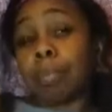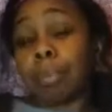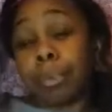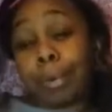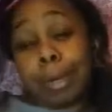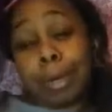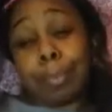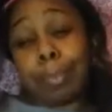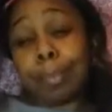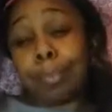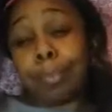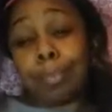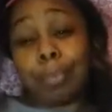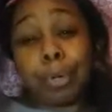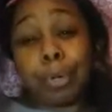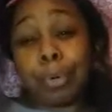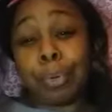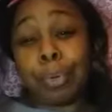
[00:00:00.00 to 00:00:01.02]

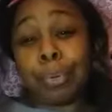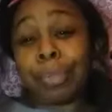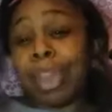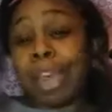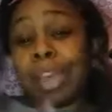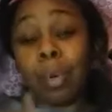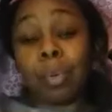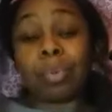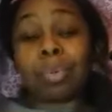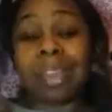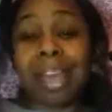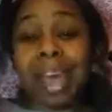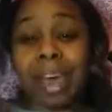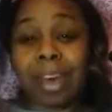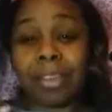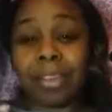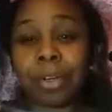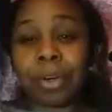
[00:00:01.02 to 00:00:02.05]
pre-poo. They don't
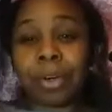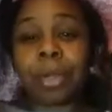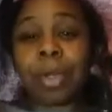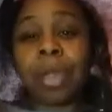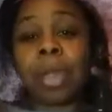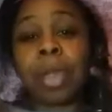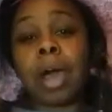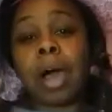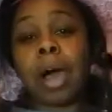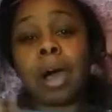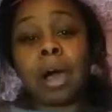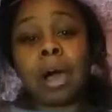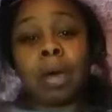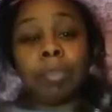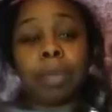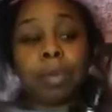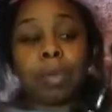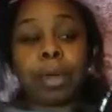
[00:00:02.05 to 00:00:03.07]
lather.
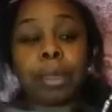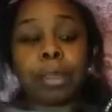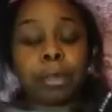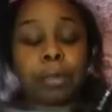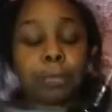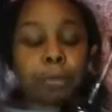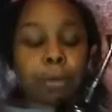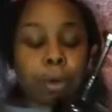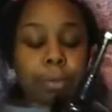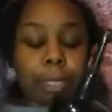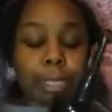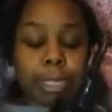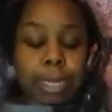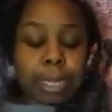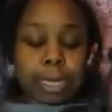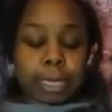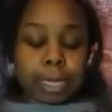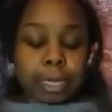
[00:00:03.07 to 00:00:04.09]
The way they're
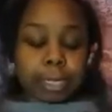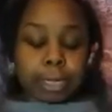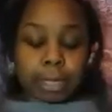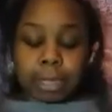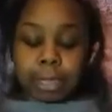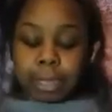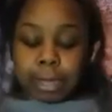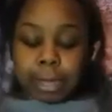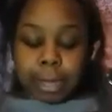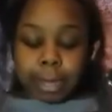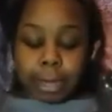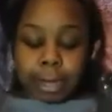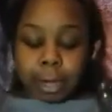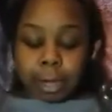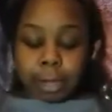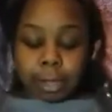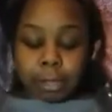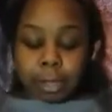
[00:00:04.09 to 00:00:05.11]
formulated,
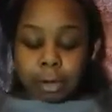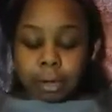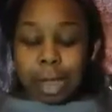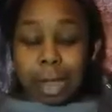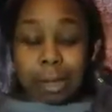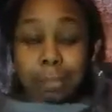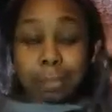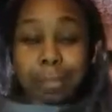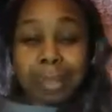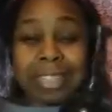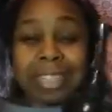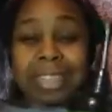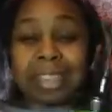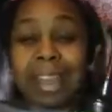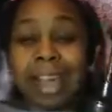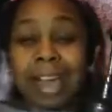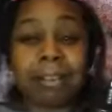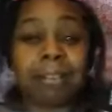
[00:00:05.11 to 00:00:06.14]
they're not meant
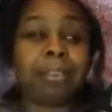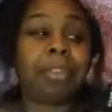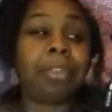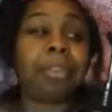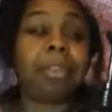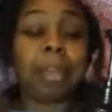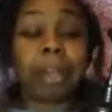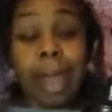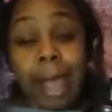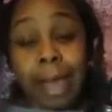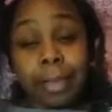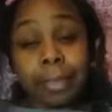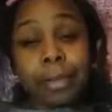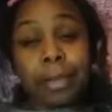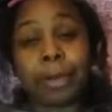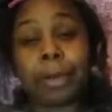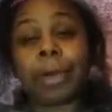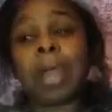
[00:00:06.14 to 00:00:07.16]
to
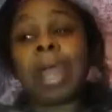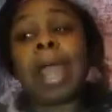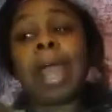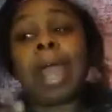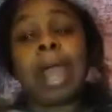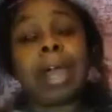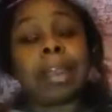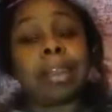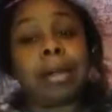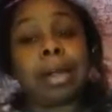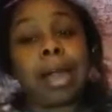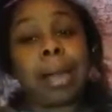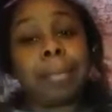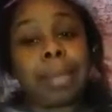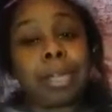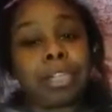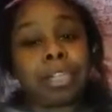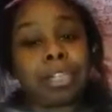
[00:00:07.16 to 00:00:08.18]
lather, and they're
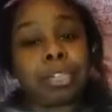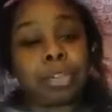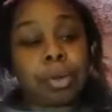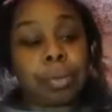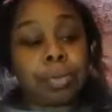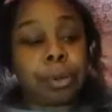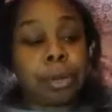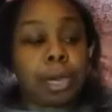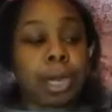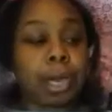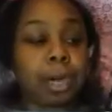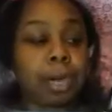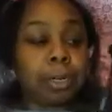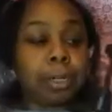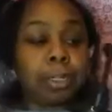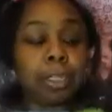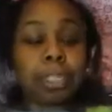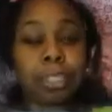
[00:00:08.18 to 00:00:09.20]
not meant to strip your
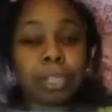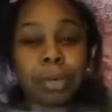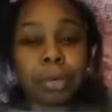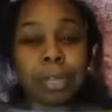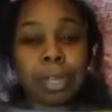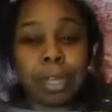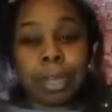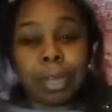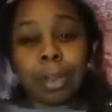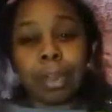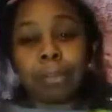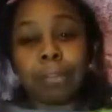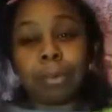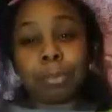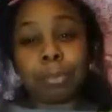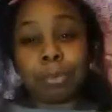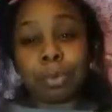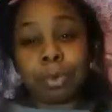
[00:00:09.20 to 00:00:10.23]
hair. So then
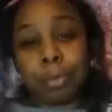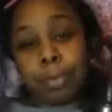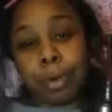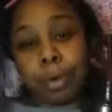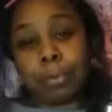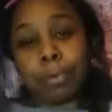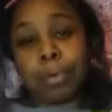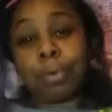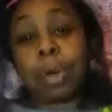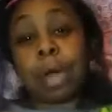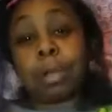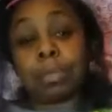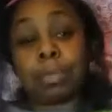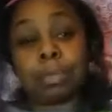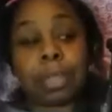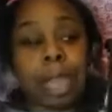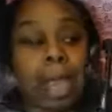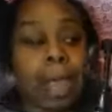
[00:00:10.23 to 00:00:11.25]
if I'm doing a pre-poo, I'll
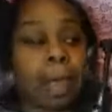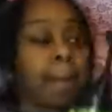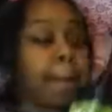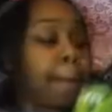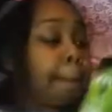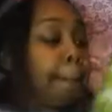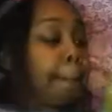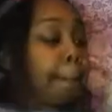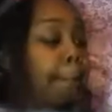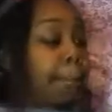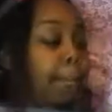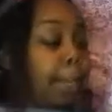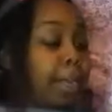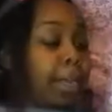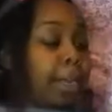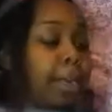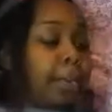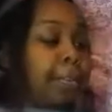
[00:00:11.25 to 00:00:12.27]
do that.
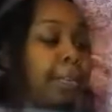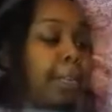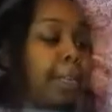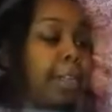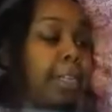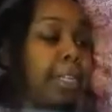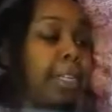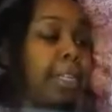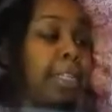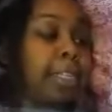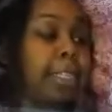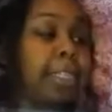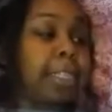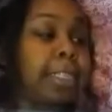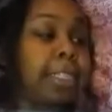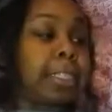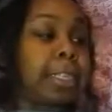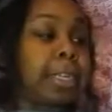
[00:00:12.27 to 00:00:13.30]
But if it
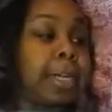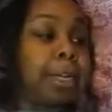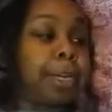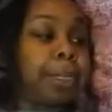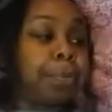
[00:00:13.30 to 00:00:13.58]
is